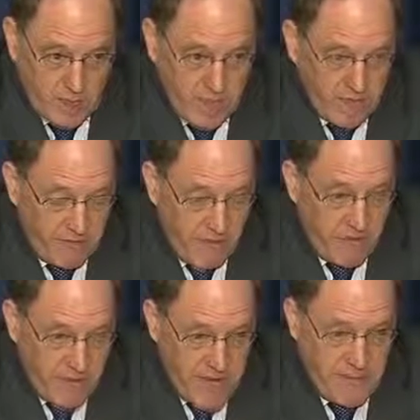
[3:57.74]
That
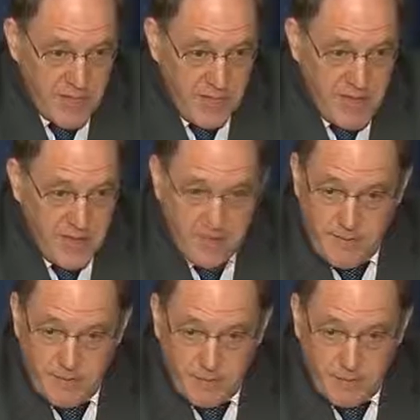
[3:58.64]
revolt may be led
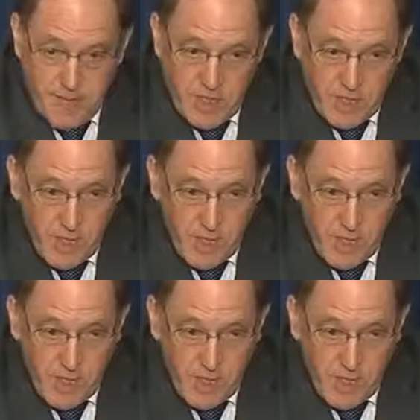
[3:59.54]
in